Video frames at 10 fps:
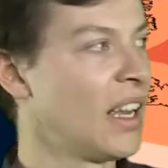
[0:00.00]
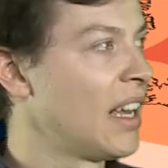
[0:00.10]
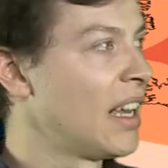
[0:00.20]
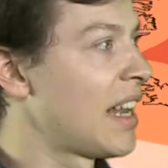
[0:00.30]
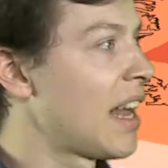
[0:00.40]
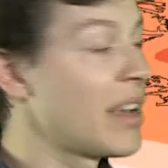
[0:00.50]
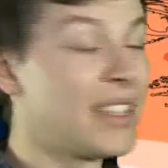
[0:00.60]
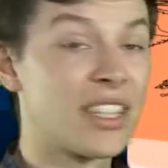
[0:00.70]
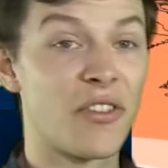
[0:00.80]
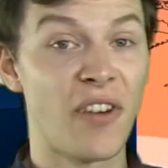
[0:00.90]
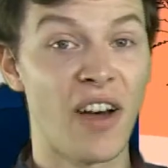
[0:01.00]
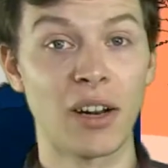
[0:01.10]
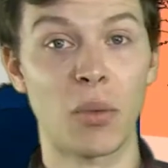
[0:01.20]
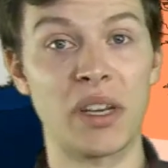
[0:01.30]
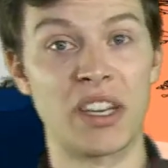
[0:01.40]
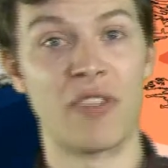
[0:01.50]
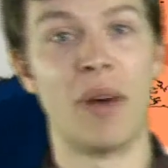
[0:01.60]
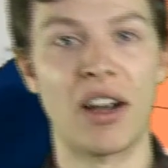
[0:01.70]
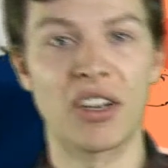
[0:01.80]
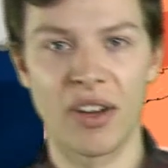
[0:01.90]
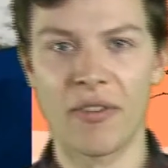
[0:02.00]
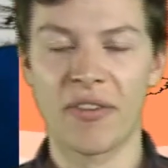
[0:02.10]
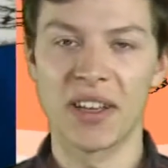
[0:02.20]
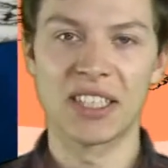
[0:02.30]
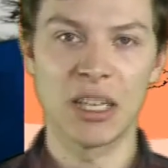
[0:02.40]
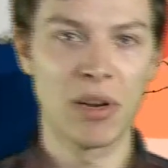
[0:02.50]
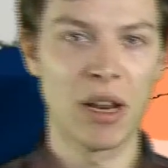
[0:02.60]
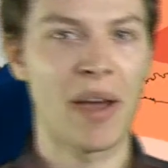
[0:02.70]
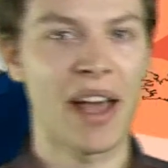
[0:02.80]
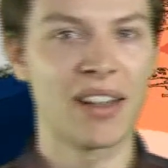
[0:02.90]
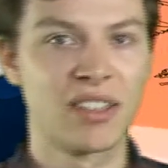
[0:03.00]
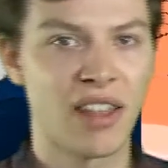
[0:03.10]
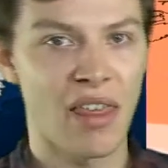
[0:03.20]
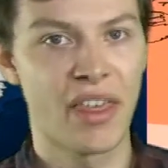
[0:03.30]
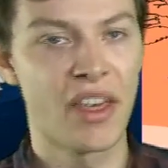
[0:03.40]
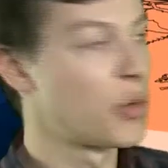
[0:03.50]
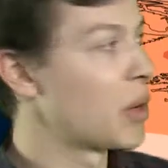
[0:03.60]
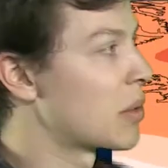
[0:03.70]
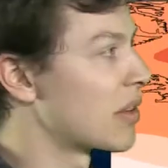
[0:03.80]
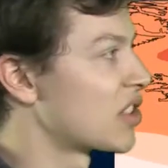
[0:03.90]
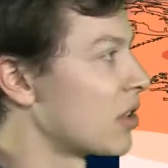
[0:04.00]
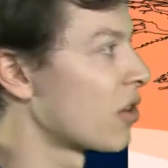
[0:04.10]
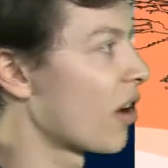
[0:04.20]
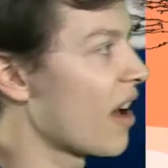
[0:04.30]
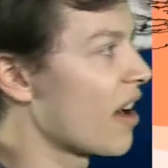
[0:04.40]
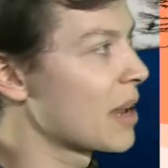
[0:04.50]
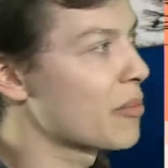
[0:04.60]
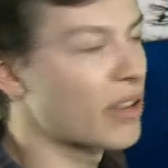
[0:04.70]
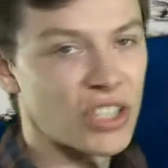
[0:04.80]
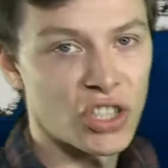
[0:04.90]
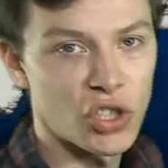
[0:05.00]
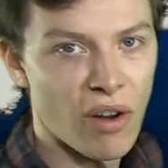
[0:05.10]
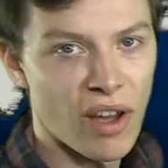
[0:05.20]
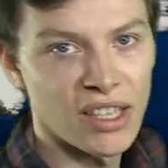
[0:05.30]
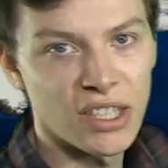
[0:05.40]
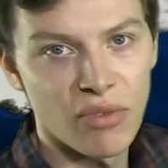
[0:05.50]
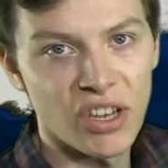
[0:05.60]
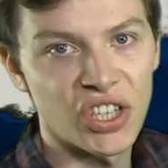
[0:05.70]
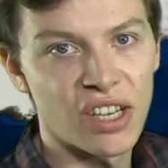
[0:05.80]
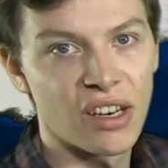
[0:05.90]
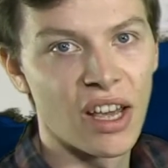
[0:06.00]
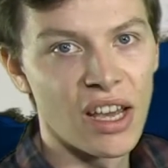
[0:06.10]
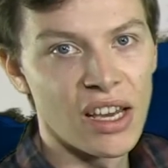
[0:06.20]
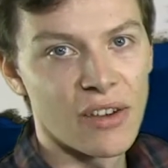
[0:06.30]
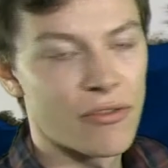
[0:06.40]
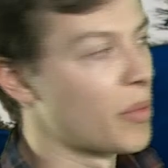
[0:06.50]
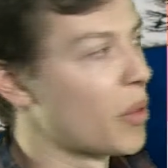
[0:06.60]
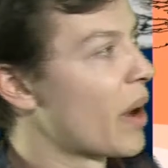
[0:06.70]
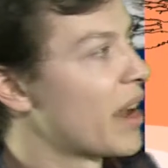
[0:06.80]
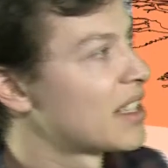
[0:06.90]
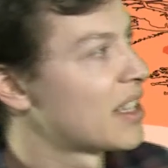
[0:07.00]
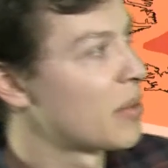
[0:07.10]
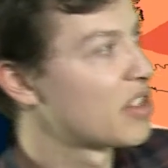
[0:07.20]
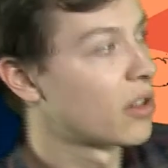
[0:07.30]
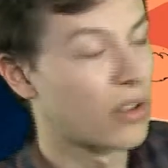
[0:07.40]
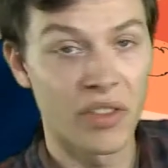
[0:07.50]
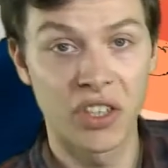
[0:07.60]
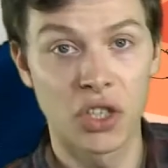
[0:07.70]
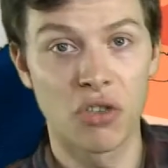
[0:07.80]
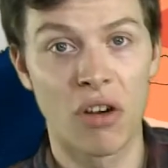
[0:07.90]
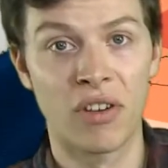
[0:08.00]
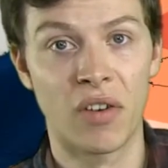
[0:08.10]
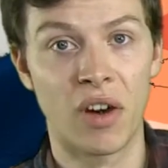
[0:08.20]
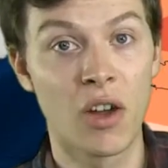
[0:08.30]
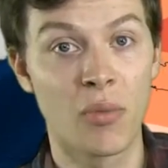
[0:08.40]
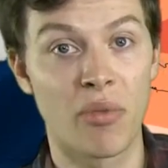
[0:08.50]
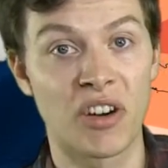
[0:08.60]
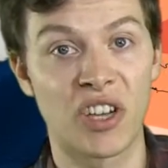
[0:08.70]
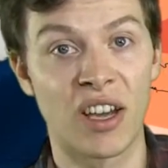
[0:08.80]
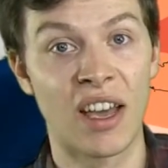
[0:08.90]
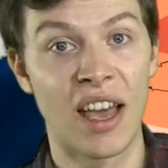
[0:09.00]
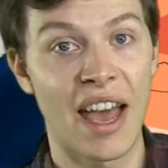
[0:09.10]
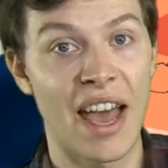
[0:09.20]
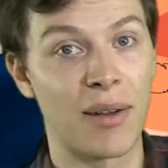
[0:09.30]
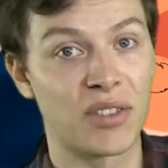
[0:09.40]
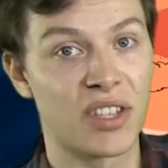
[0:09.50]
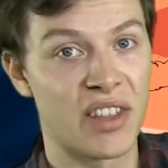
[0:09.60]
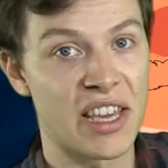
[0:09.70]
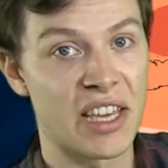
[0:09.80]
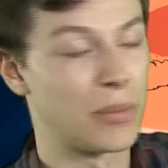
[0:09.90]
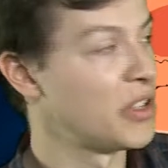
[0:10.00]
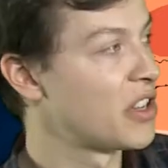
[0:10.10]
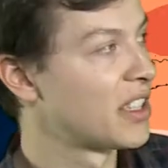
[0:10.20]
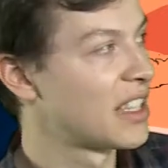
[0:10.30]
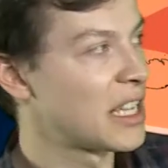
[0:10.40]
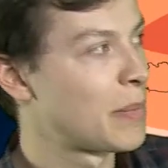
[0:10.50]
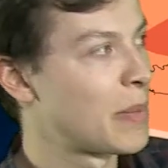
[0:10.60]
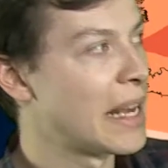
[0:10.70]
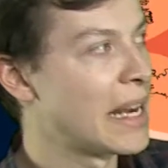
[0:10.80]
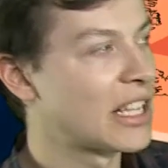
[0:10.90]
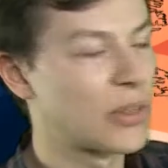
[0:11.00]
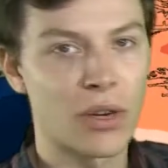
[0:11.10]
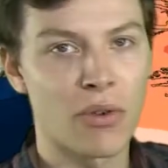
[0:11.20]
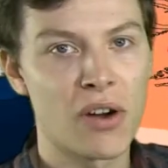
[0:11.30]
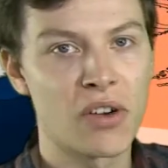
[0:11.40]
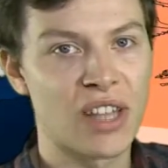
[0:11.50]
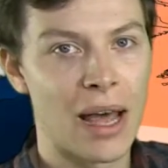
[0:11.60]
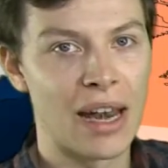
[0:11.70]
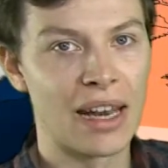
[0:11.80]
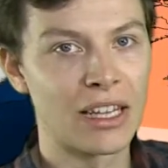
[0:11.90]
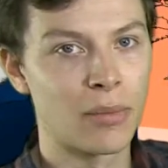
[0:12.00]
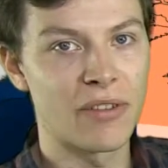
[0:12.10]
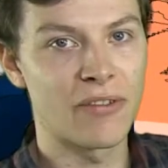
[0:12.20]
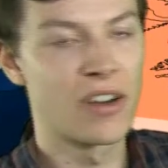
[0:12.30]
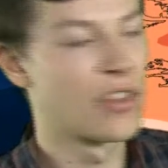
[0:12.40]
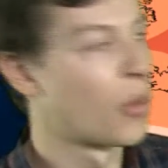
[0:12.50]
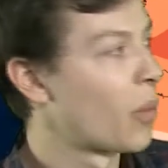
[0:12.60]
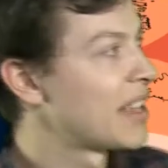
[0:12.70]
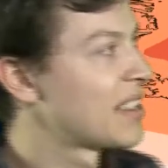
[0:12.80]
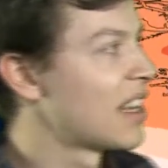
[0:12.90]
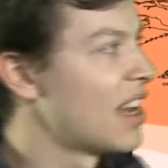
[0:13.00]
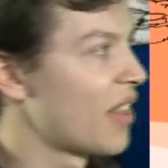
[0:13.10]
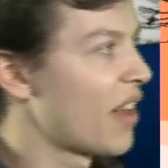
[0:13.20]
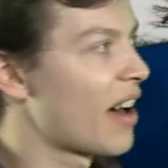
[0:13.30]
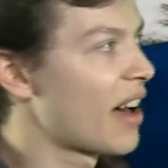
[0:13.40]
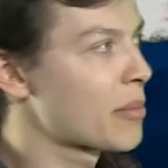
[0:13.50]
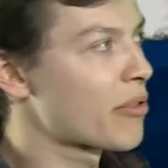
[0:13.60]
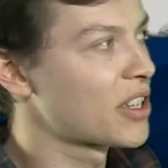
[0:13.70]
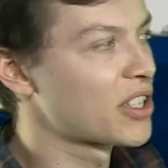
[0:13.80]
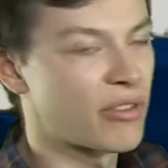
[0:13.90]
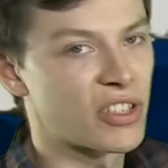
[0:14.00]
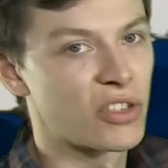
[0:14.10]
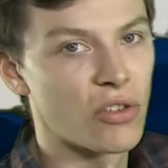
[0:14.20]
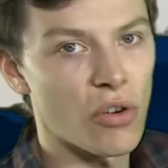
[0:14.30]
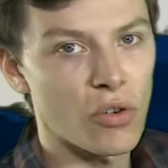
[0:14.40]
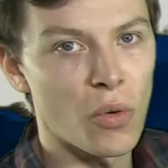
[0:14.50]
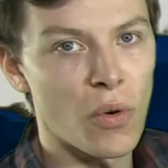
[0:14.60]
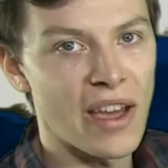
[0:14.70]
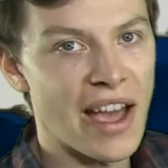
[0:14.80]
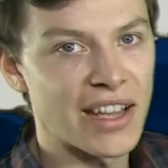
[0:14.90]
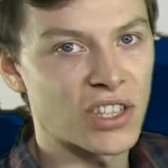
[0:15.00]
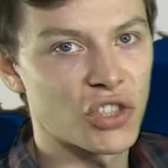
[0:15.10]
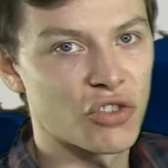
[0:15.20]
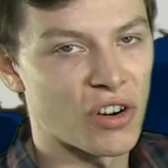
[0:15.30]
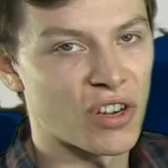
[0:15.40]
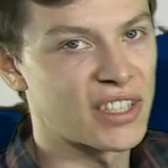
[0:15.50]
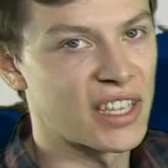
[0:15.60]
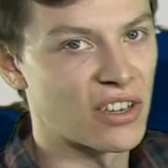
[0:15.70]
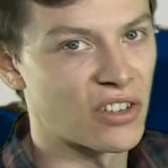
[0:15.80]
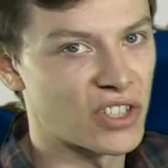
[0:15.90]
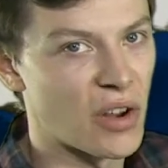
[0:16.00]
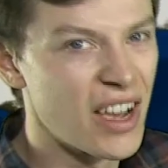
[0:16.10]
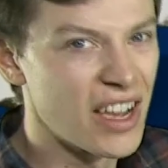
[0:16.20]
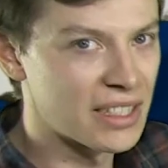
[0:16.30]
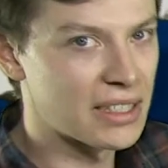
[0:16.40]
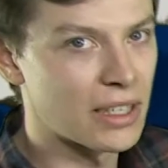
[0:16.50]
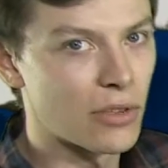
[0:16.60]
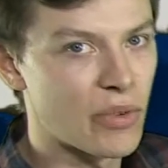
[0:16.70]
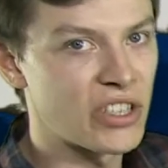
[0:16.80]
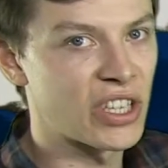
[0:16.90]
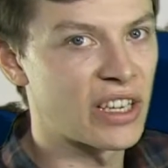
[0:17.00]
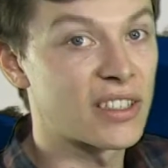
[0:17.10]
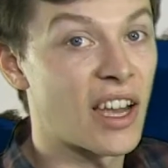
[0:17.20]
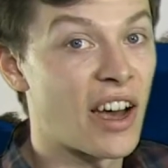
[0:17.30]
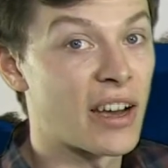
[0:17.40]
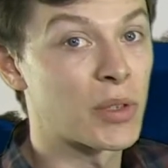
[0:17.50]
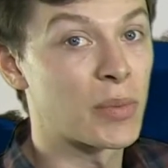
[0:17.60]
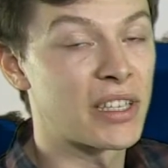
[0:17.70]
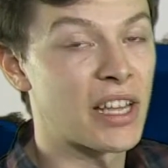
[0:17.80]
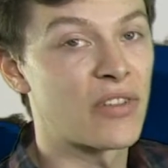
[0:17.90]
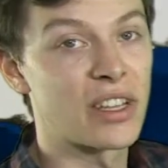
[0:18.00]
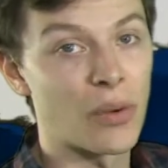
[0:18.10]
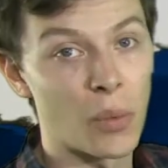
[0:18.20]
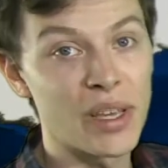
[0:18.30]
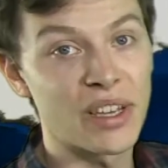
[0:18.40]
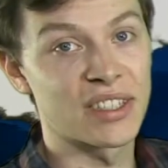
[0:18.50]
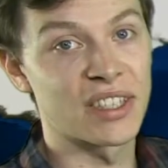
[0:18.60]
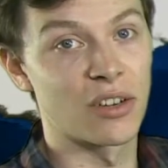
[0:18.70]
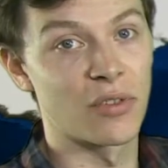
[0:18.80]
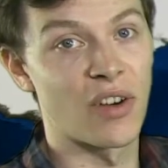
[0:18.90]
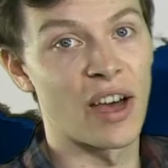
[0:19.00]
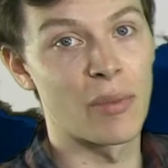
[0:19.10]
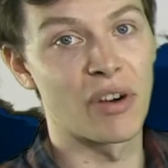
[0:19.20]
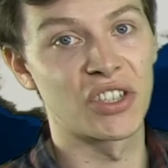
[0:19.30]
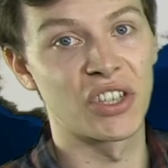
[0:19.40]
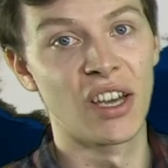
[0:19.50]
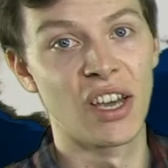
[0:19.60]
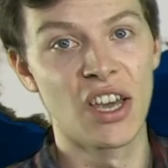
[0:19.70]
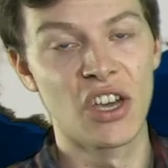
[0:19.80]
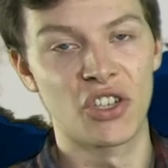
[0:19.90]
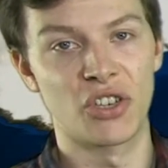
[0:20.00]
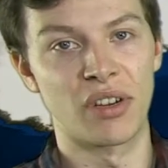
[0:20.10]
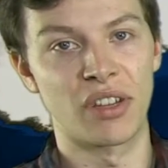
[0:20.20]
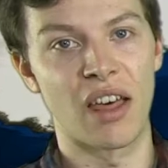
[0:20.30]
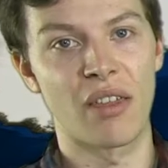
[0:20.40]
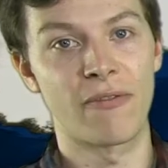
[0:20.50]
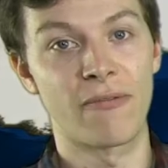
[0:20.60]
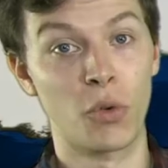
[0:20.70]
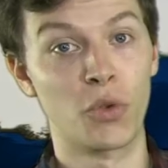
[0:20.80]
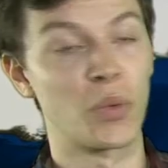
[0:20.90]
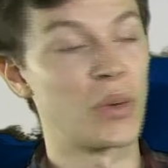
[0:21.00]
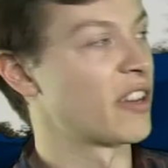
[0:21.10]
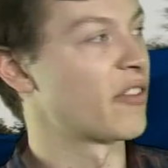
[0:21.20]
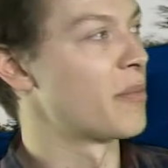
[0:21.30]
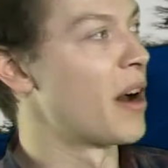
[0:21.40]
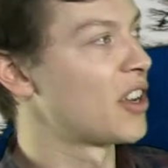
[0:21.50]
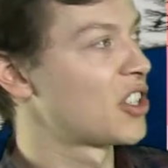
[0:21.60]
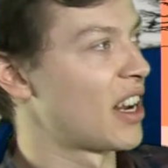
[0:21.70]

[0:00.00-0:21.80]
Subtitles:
Now, into the final week of March, a similar pattern to that third week. We've still got high pressure trying to ridge in from the west, and we've still got this trough of low pressure out to the east, but you can see it's beginning to encroach that little bit further west. The high pressure is not quite as strong a signal, so still ridging in at times, but definitely a weaker signal for high pressure during that fourth week of March.